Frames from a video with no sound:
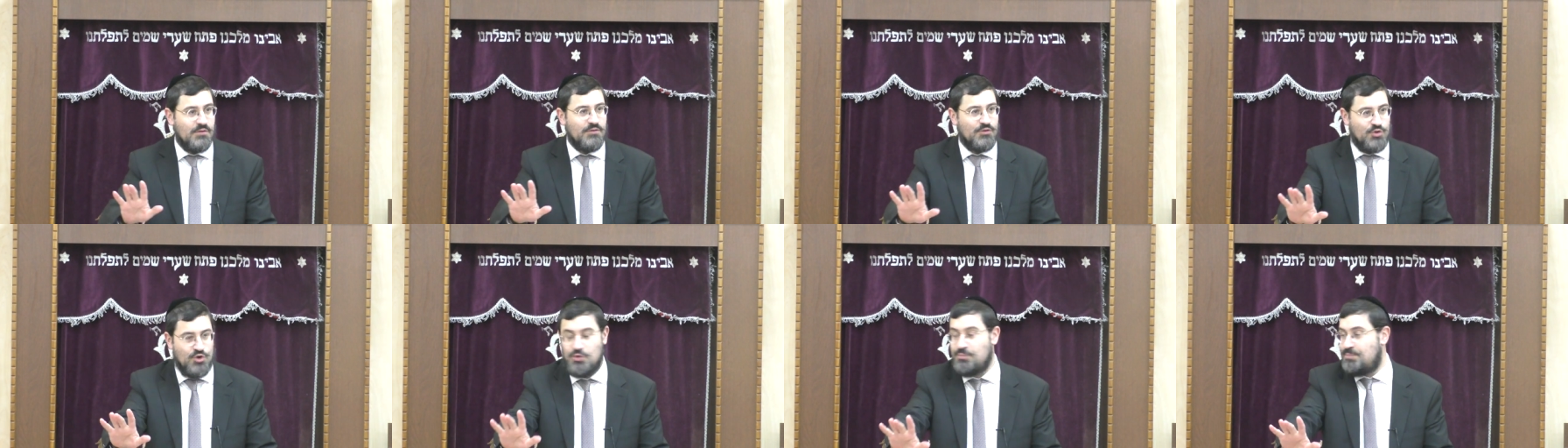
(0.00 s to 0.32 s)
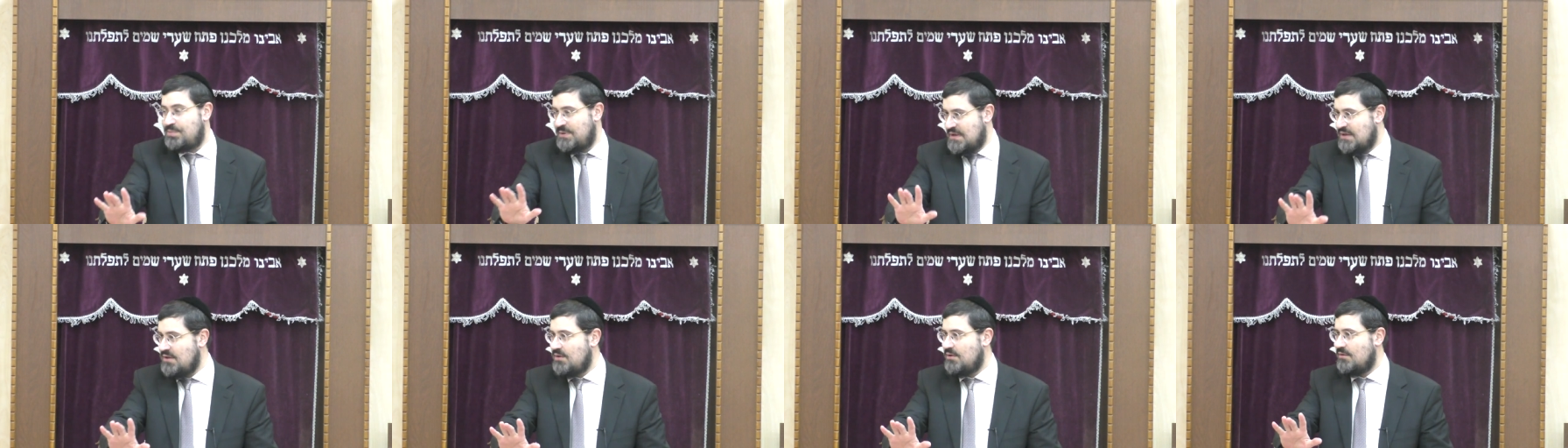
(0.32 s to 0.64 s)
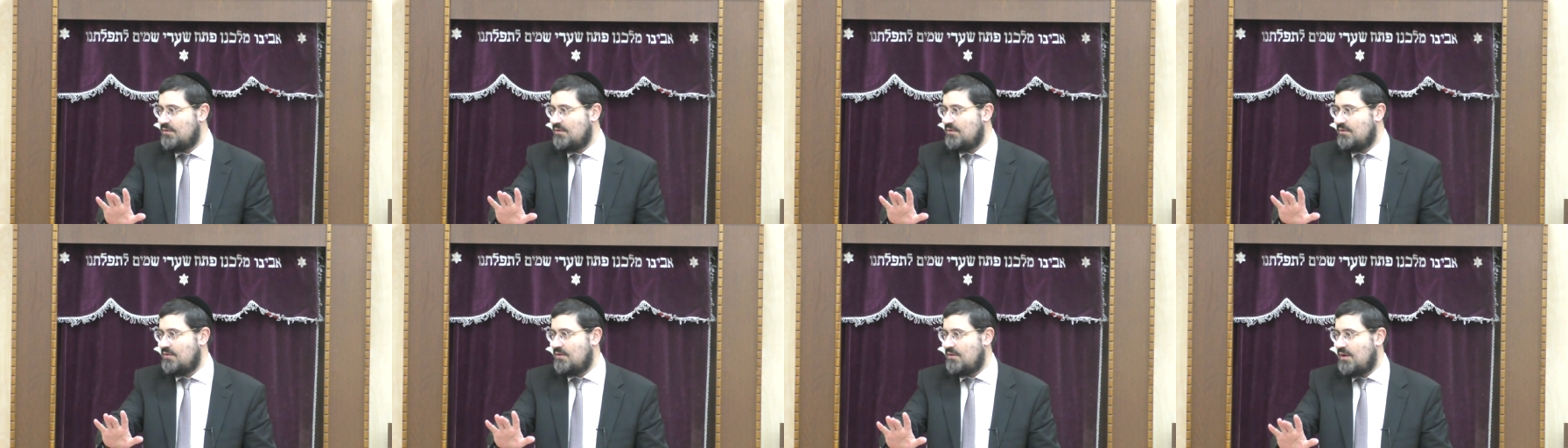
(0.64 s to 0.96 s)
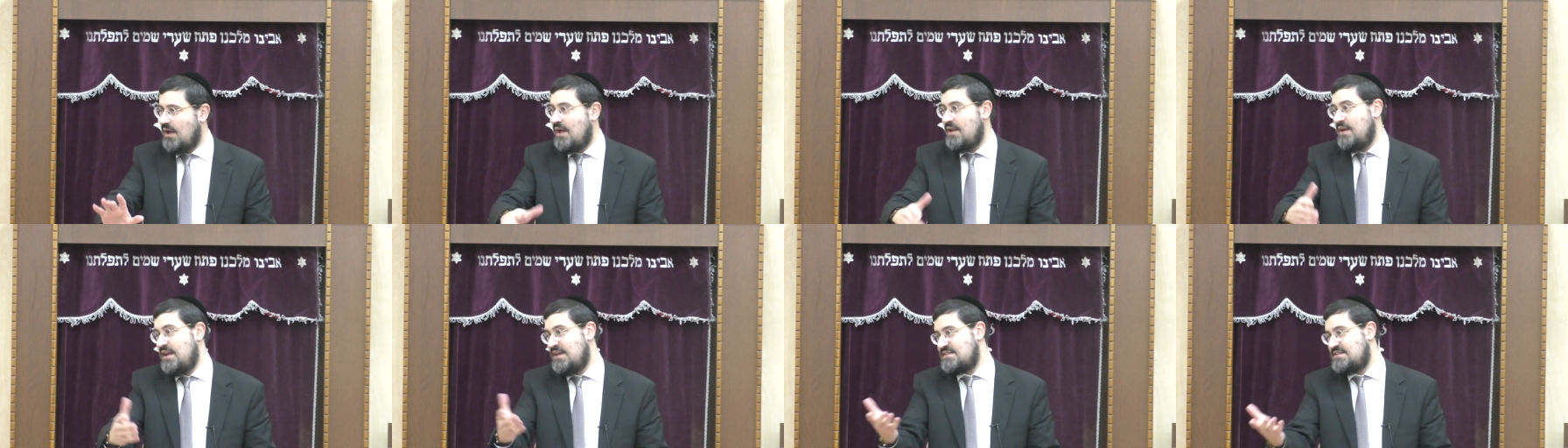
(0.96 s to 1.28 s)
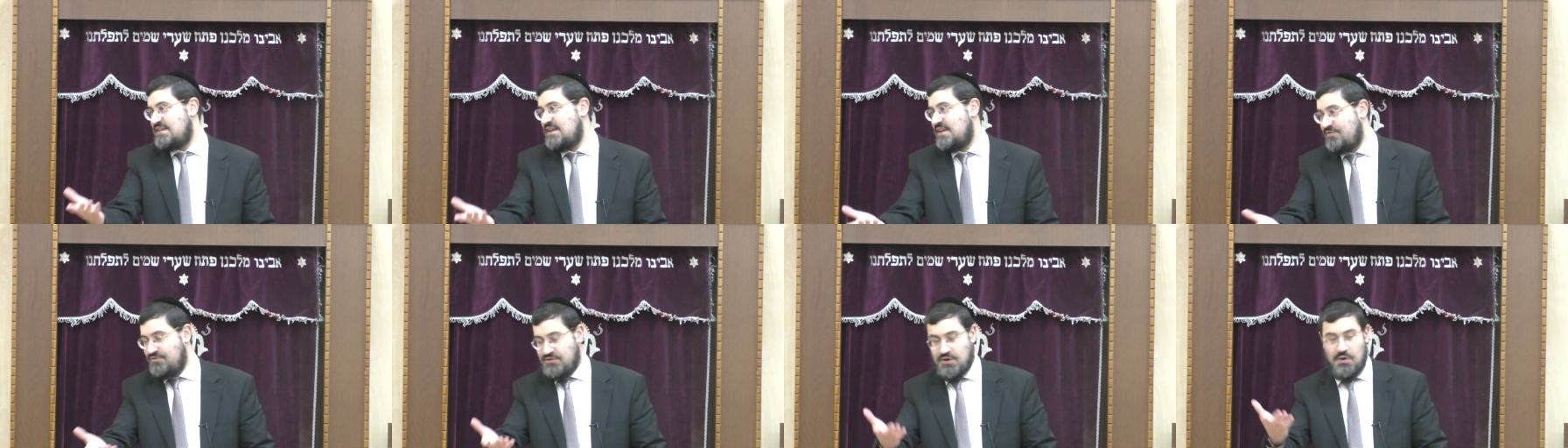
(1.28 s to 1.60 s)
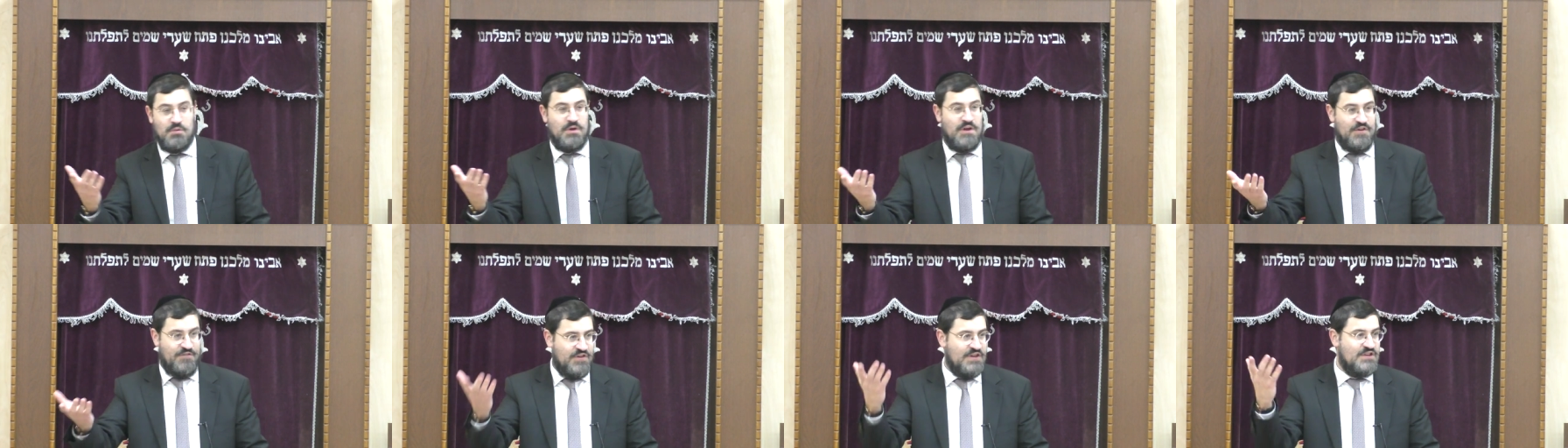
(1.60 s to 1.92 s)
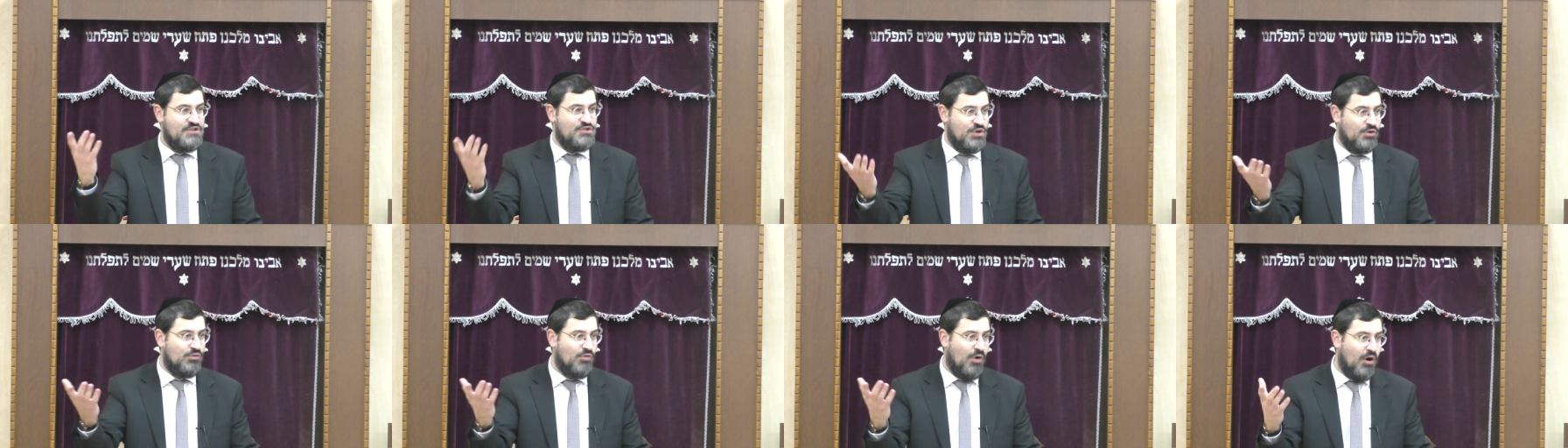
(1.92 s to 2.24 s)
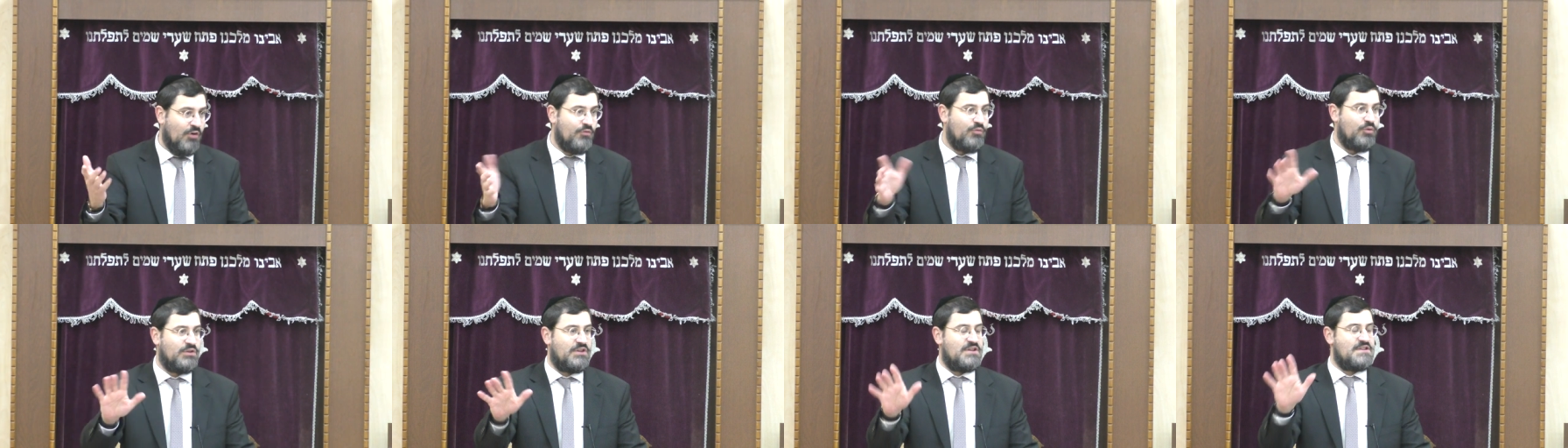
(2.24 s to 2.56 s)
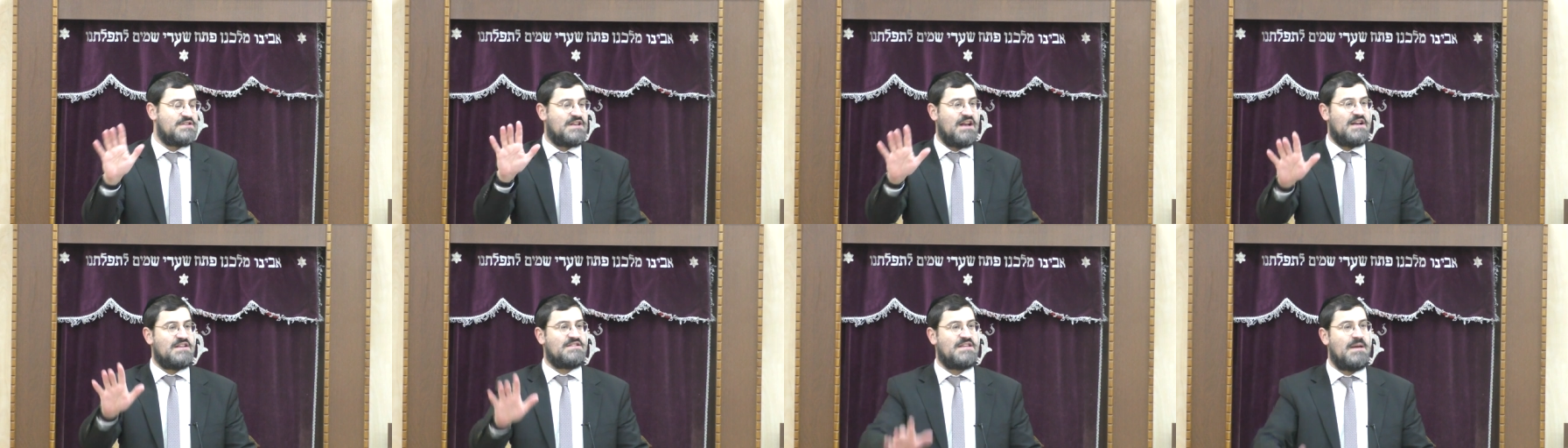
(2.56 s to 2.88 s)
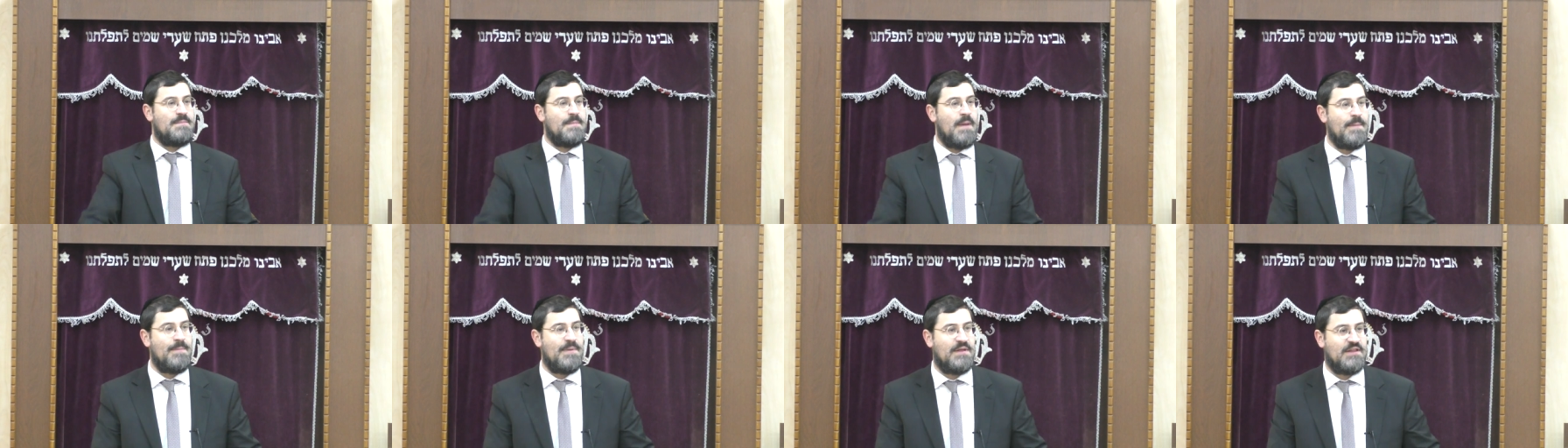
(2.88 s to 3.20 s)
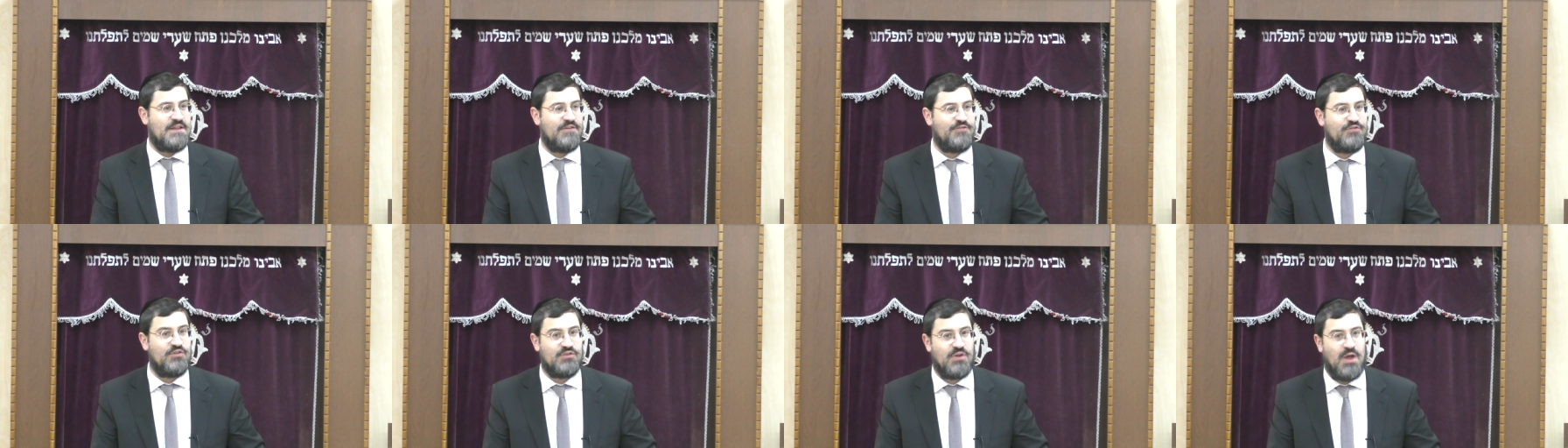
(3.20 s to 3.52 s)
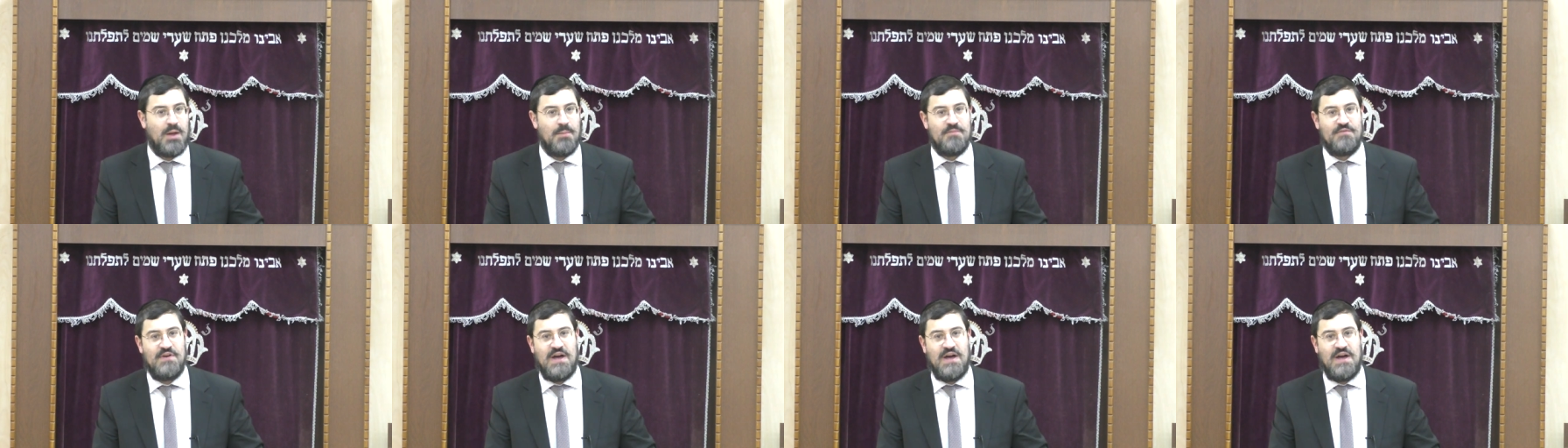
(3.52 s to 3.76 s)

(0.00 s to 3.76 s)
Could be, unless, if, you know, if he's your Rav, we'll discuss that maybe a different time.